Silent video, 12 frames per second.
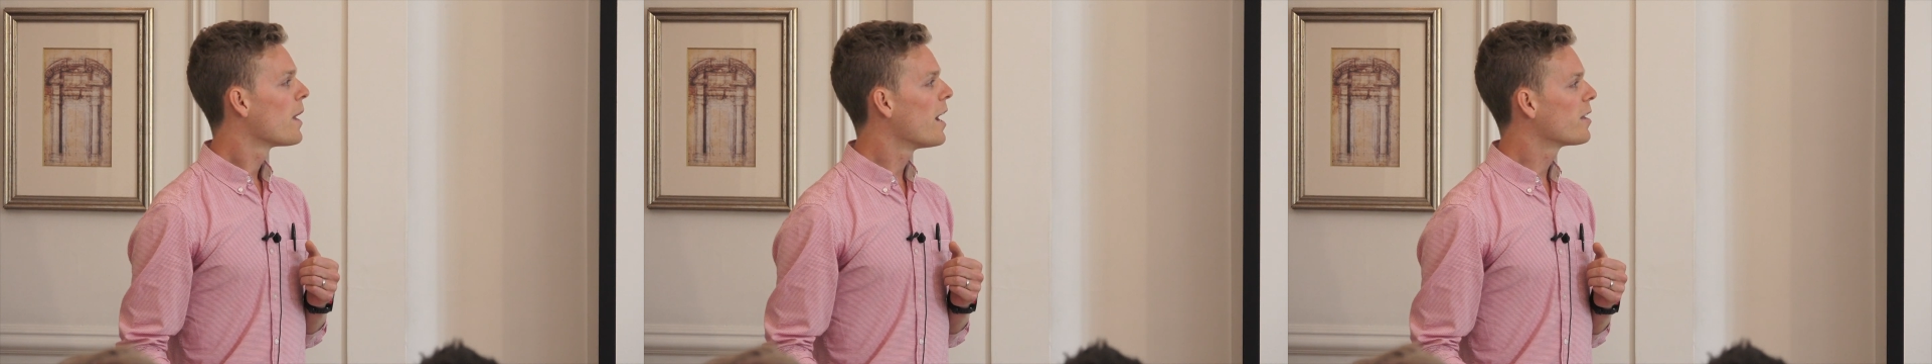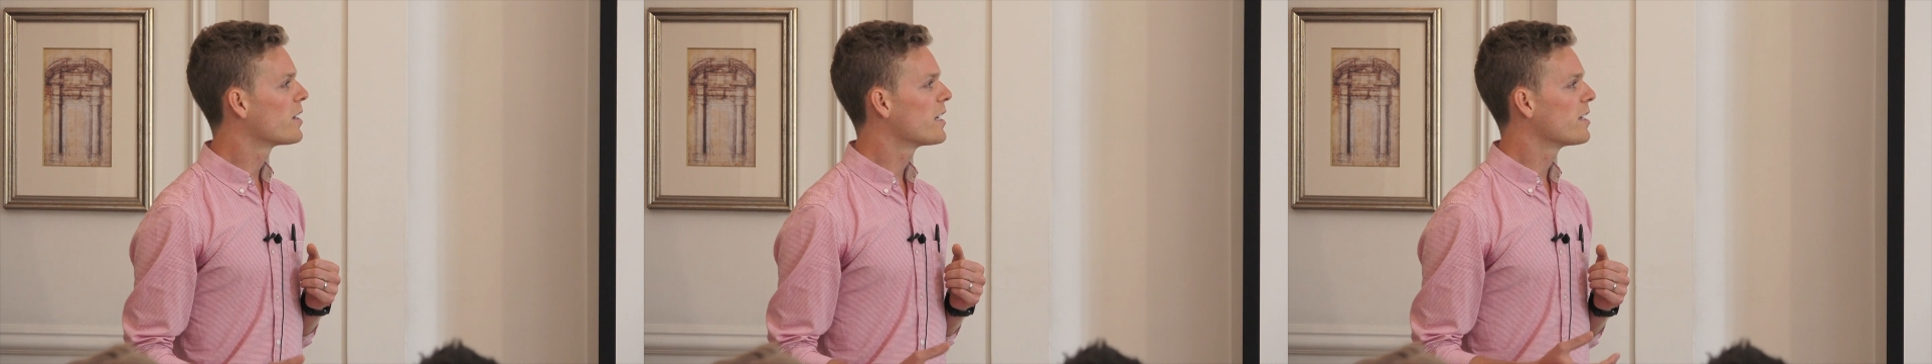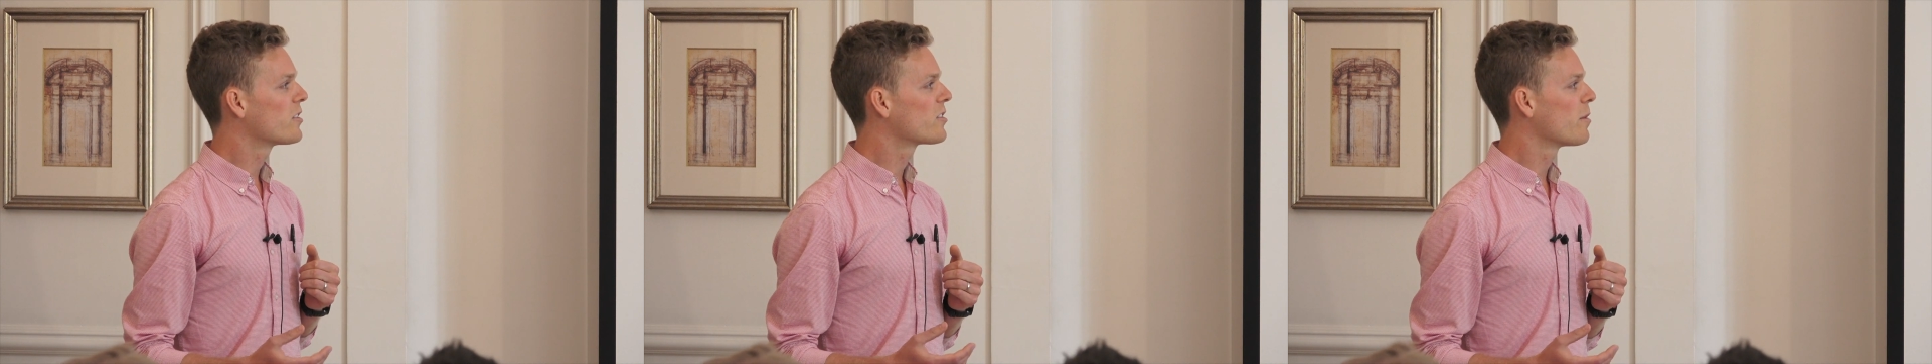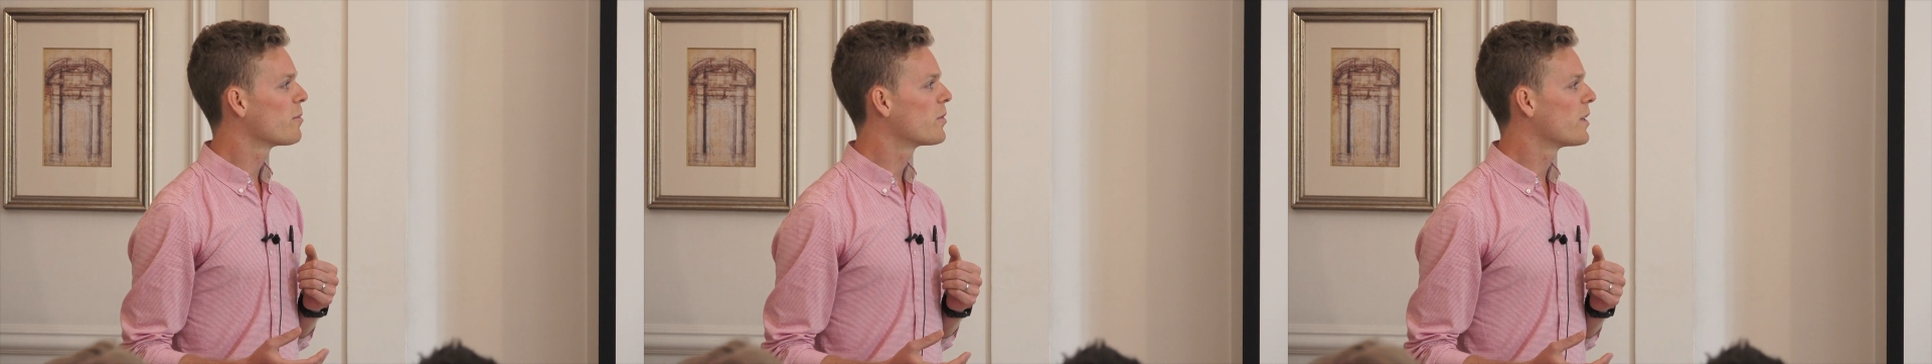I think it's
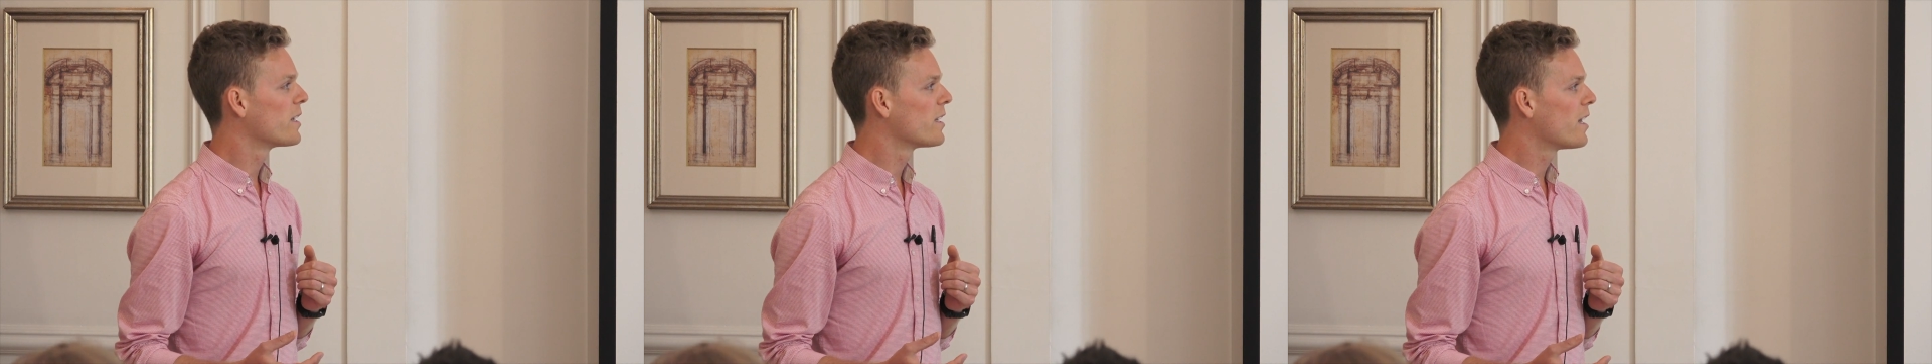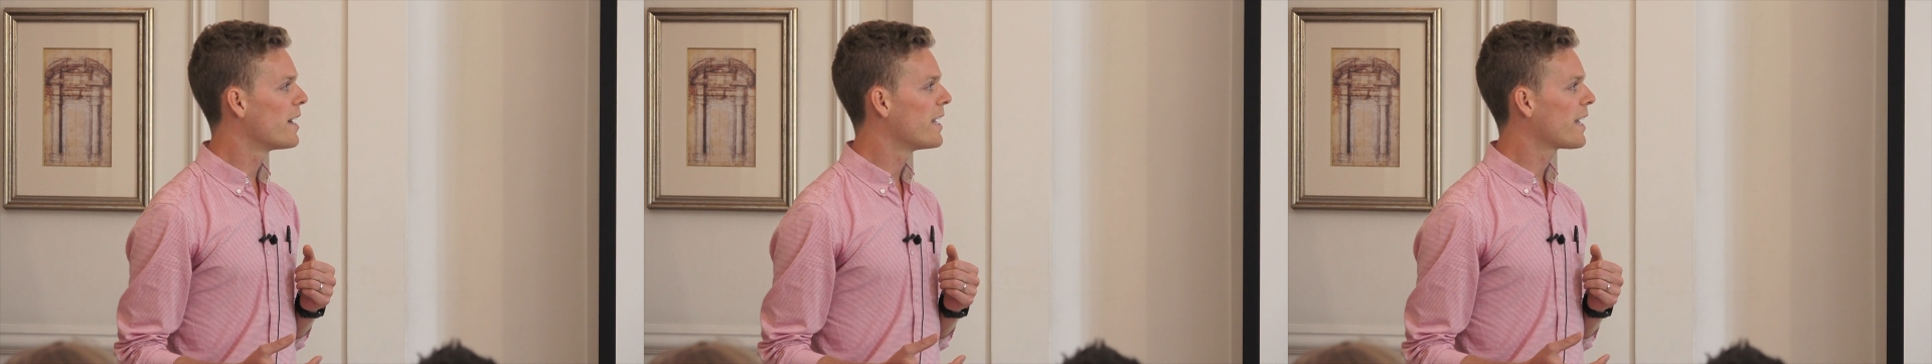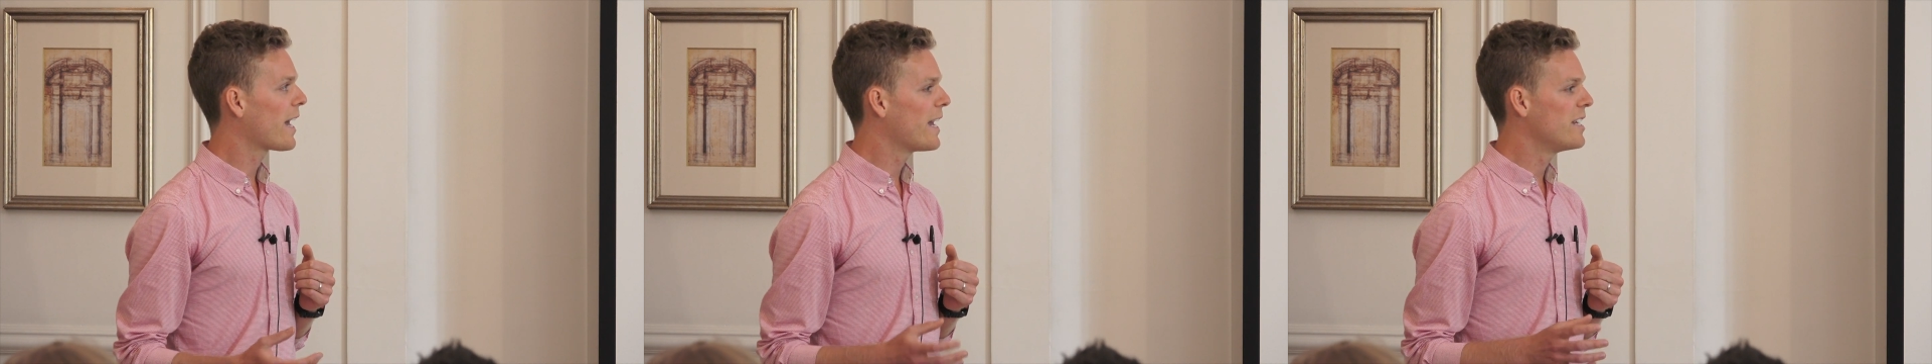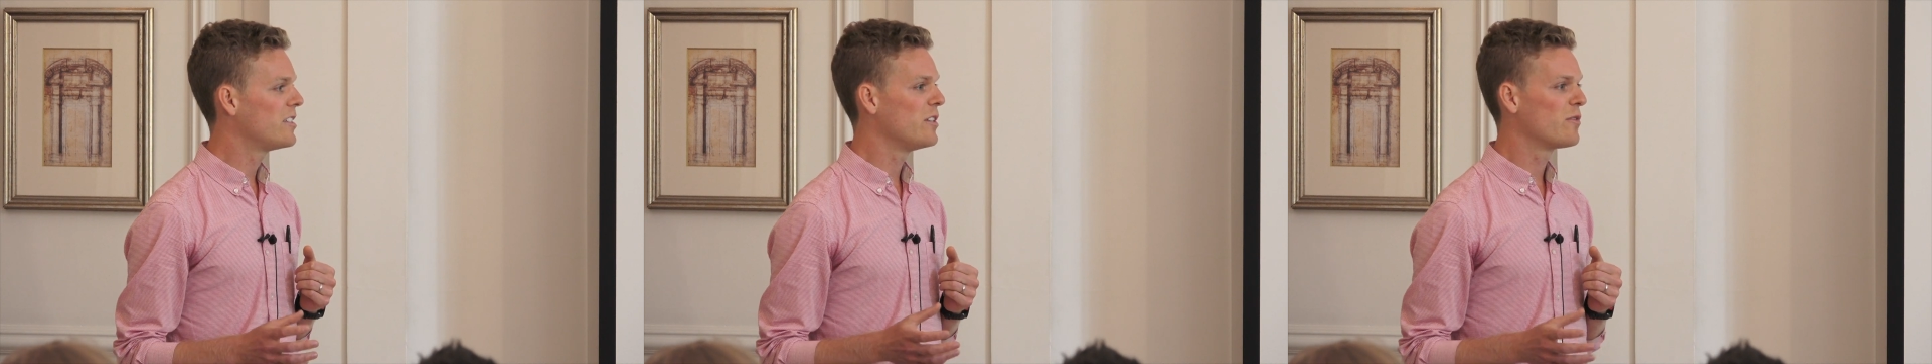something like
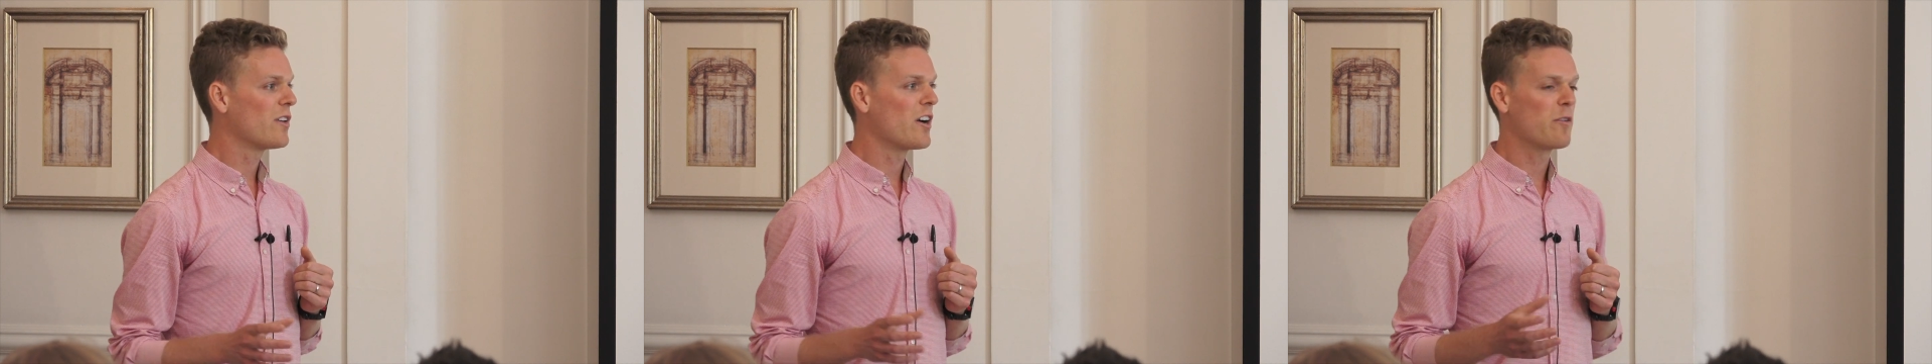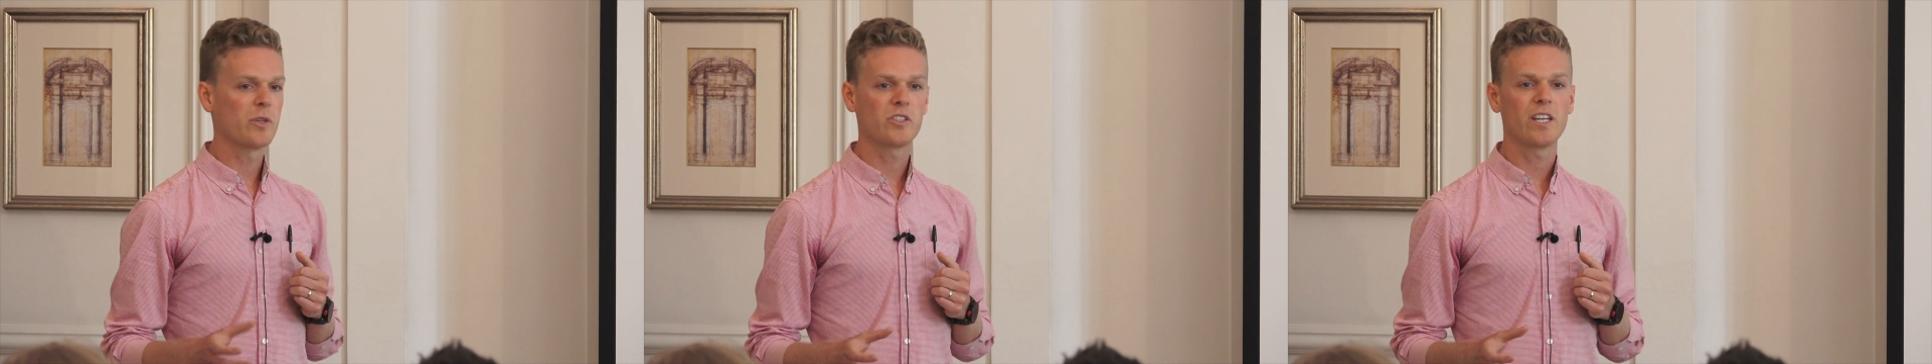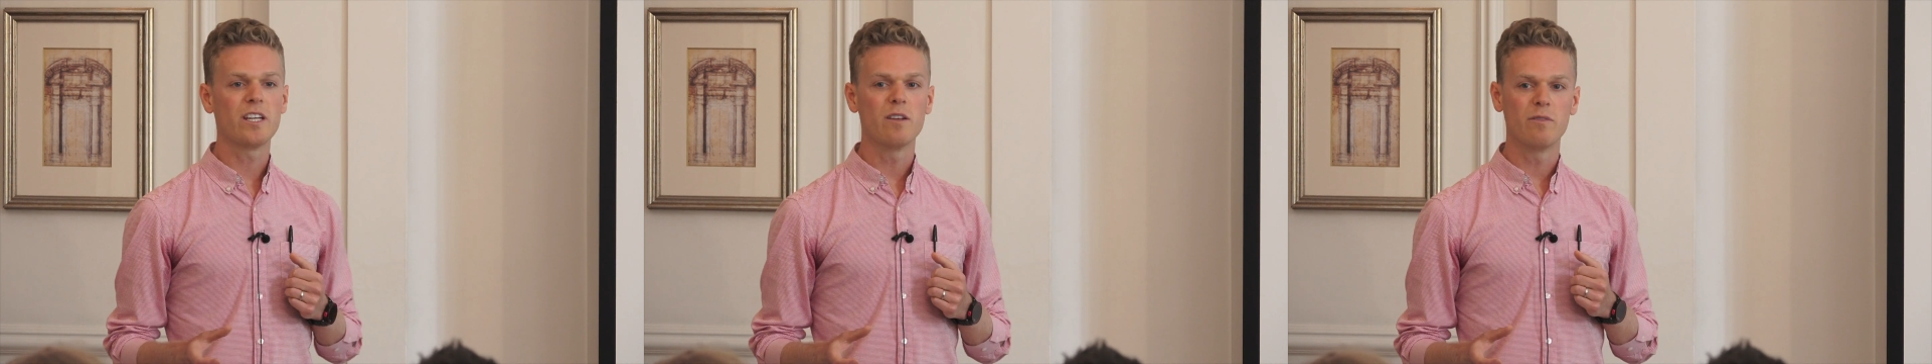85%